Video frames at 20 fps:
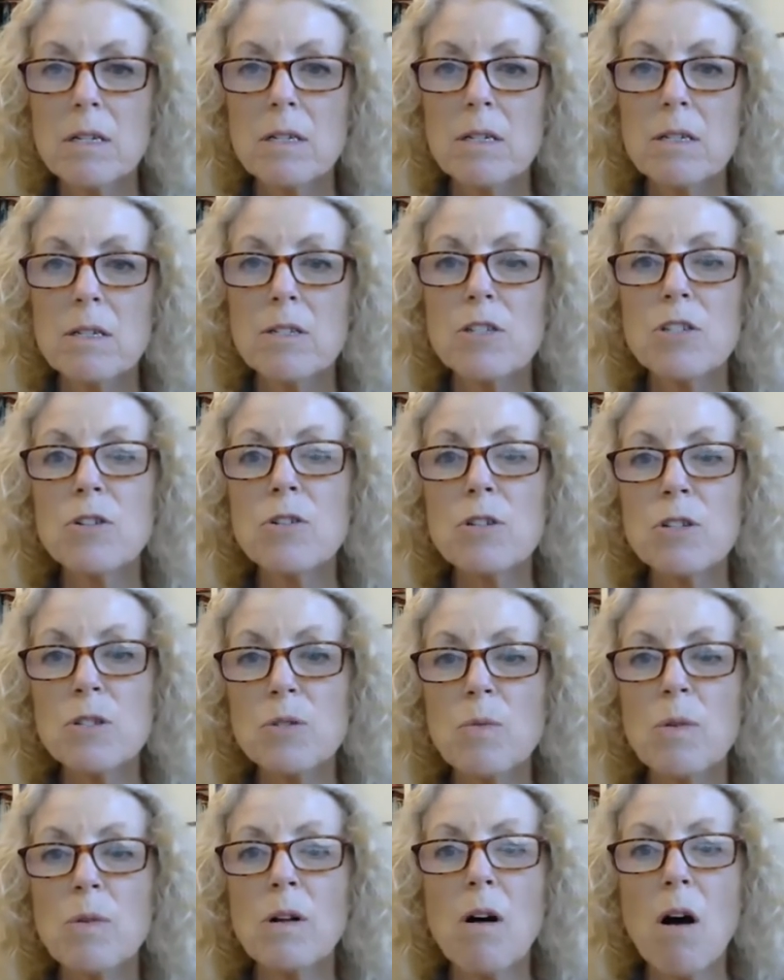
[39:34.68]
Students
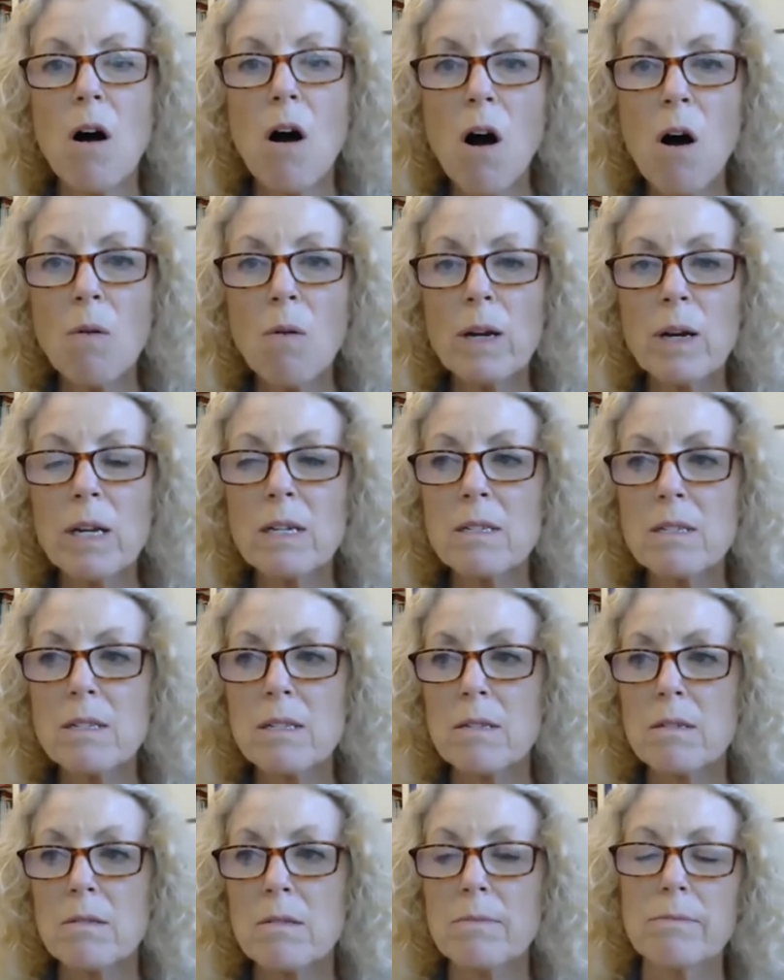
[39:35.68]
will
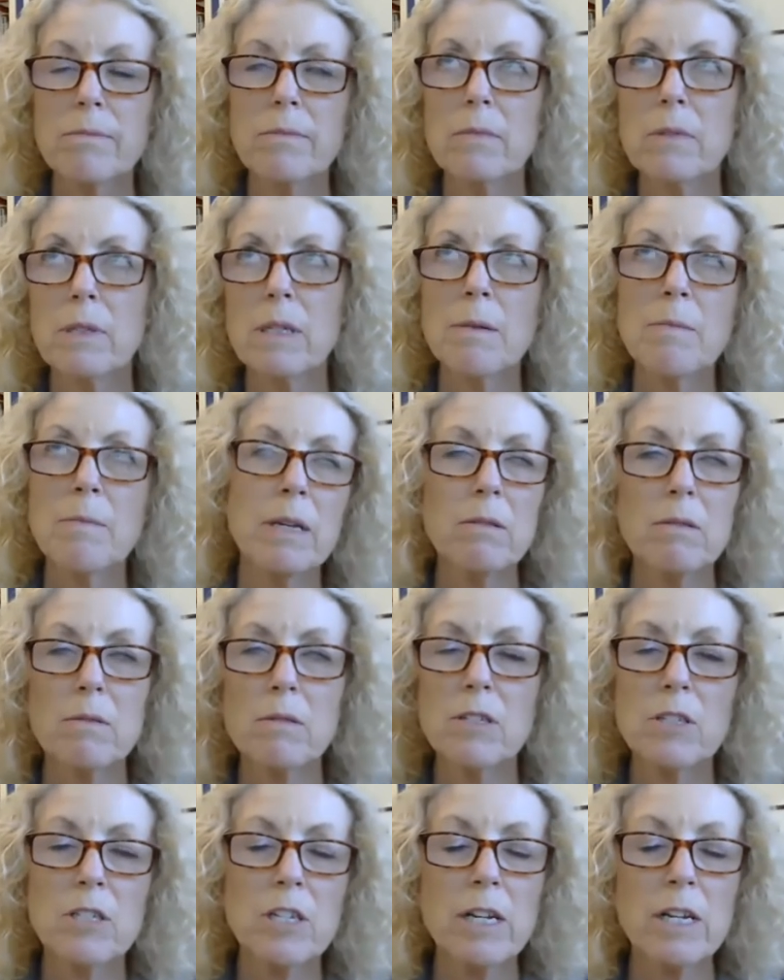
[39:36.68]
always, let me
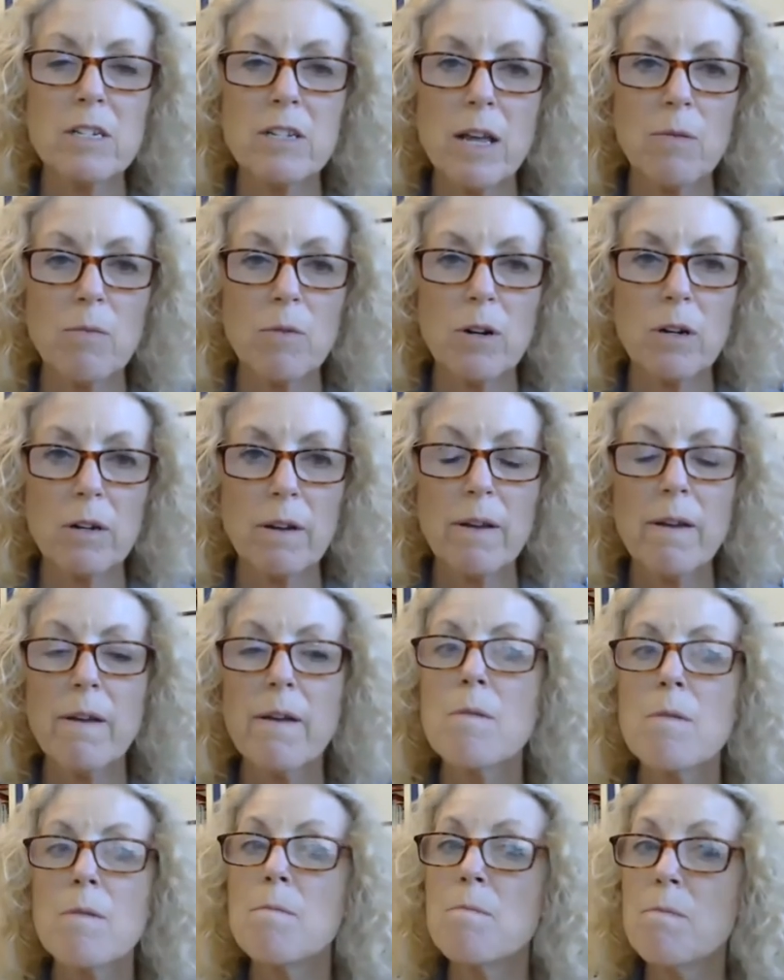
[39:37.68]
change that word,
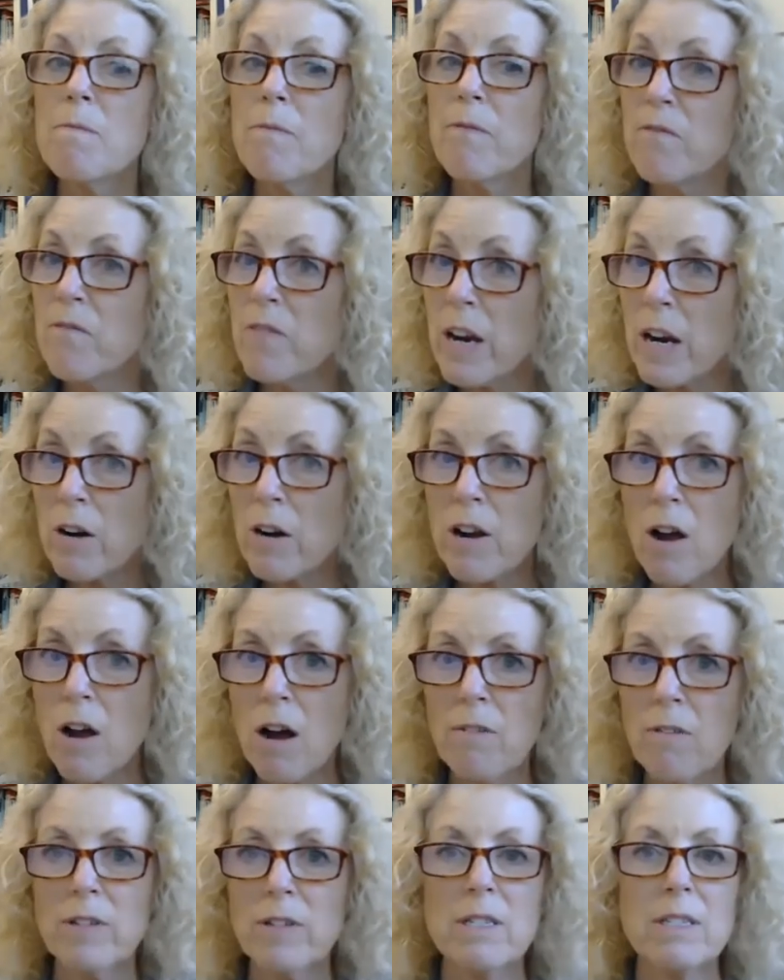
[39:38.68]
very
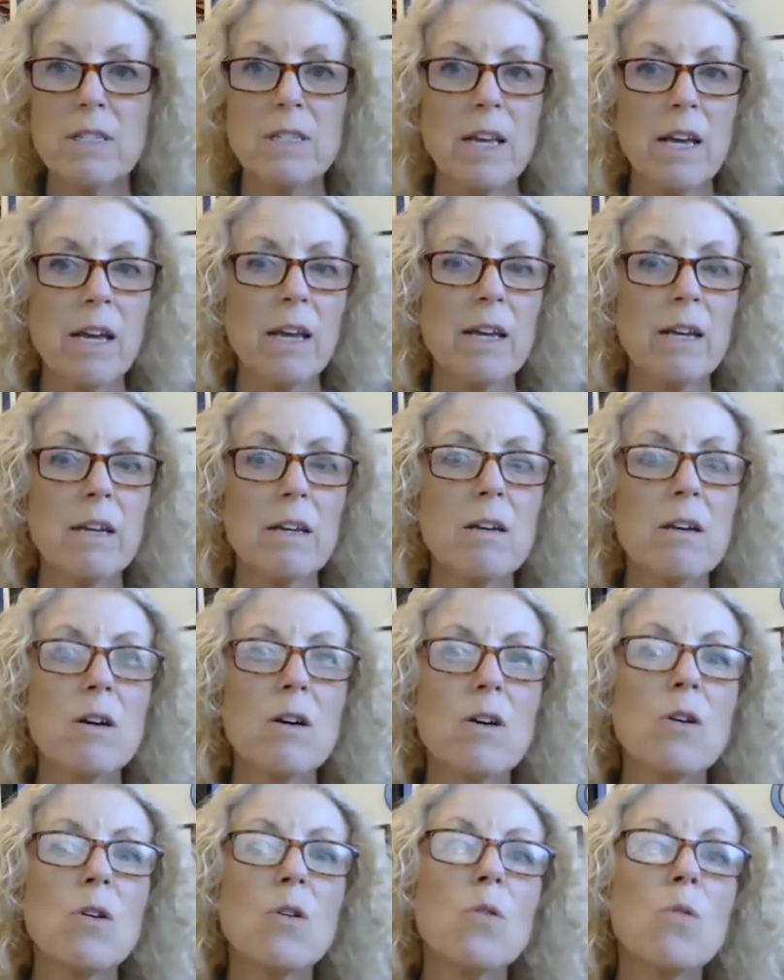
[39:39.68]
often say,
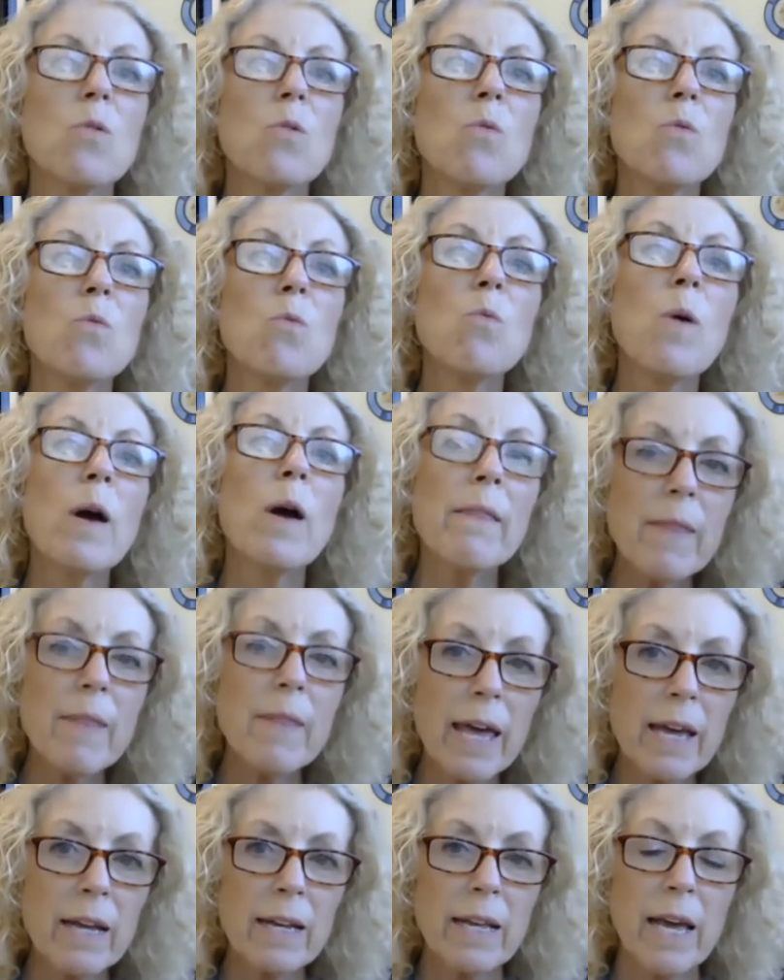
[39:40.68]
when
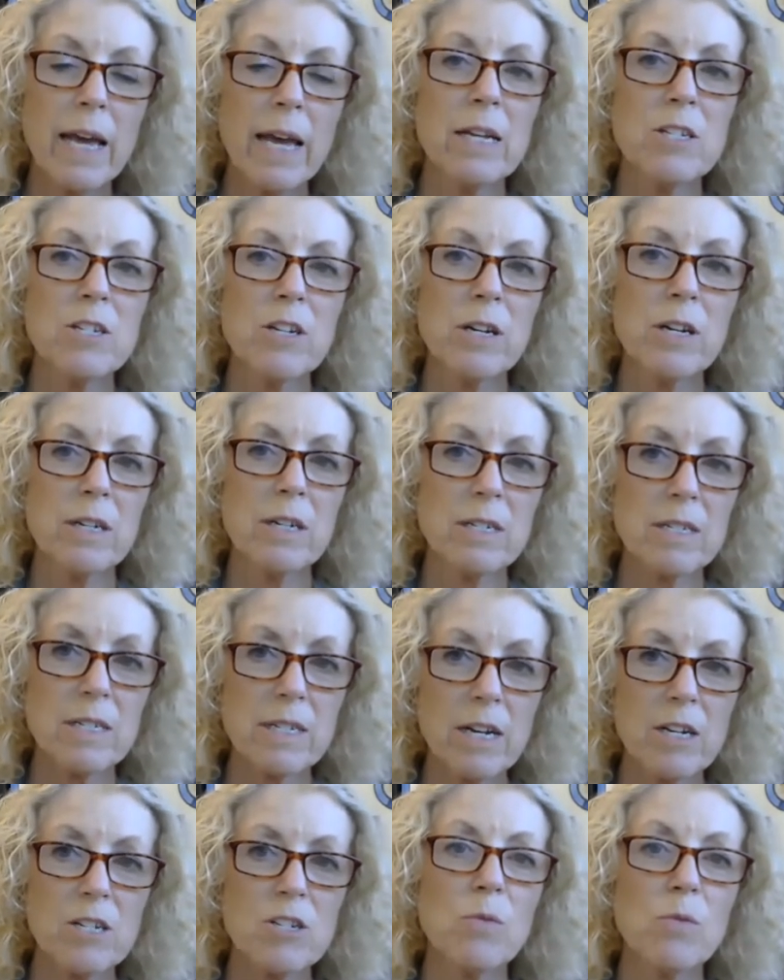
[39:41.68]
they engage in a
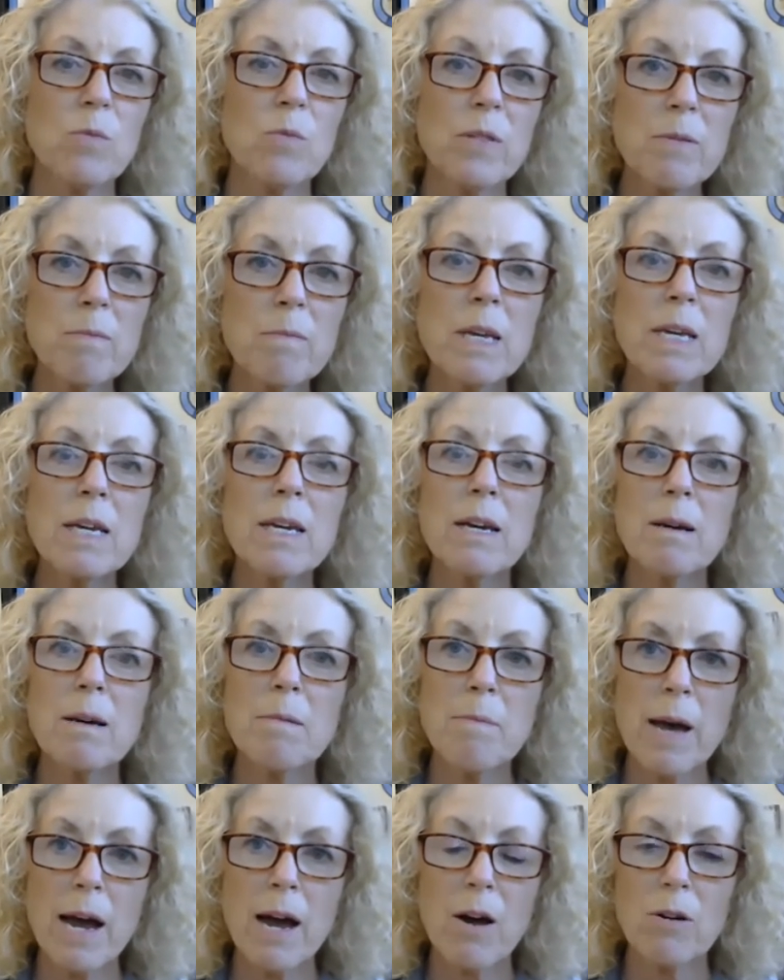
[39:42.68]
discussion with me
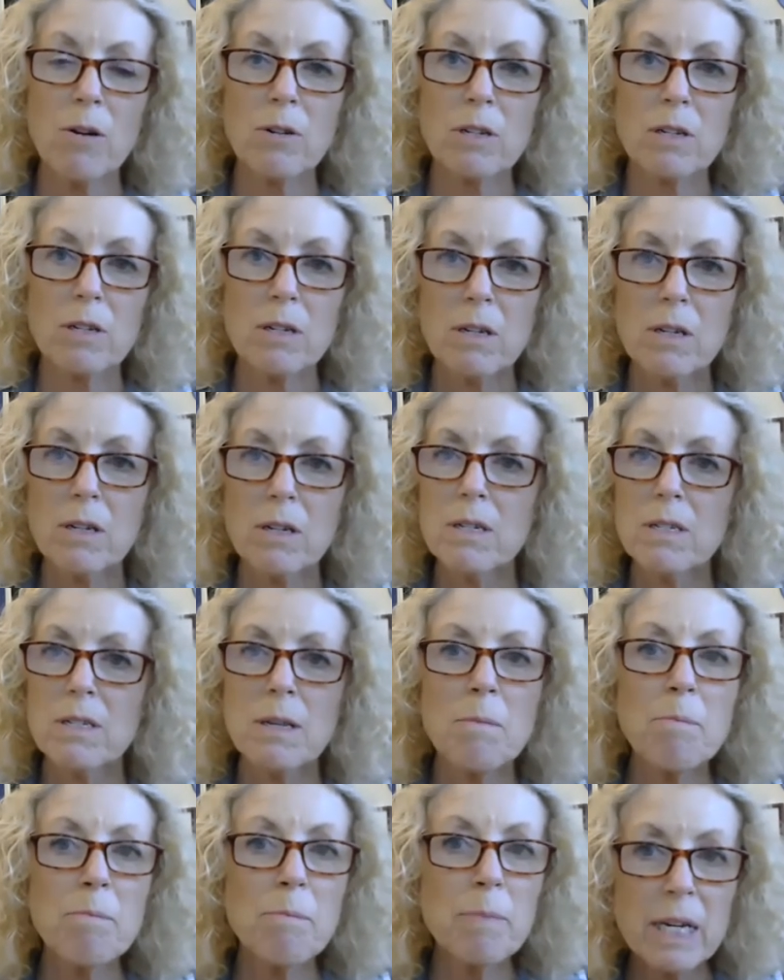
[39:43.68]
about
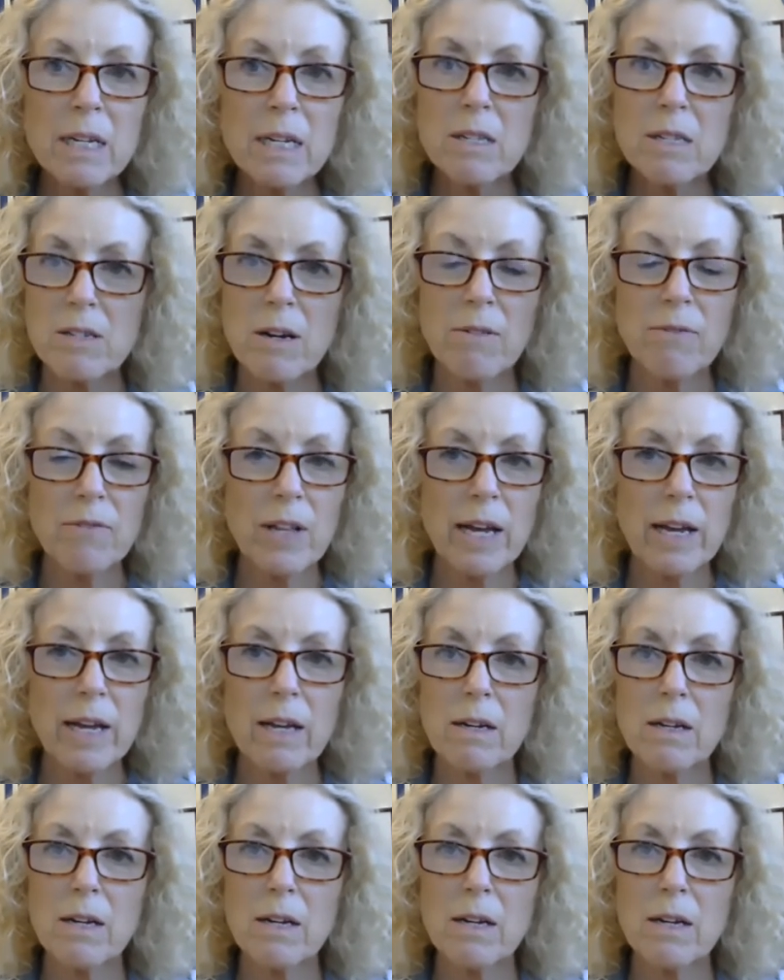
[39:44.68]
some big stuff like,